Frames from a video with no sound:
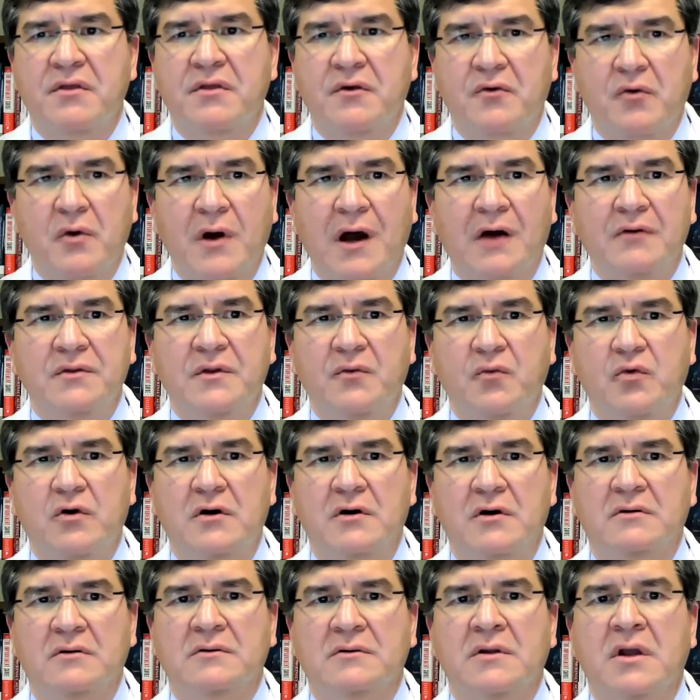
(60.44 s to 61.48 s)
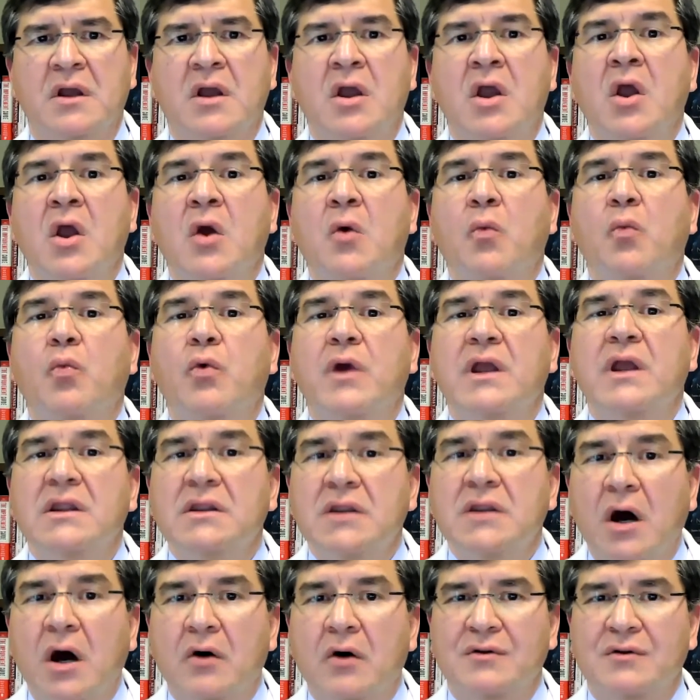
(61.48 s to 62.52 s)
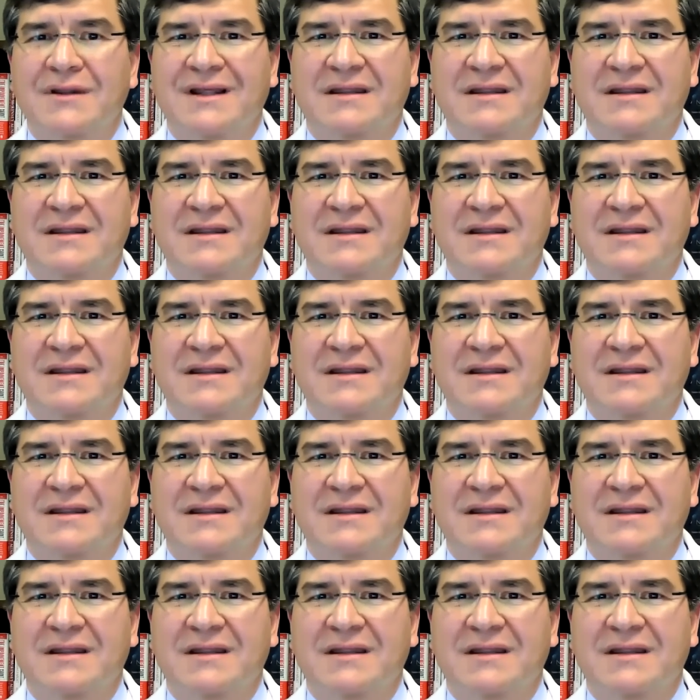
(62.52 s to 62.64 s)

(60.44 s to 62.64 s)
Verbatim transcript: throughout the world, we know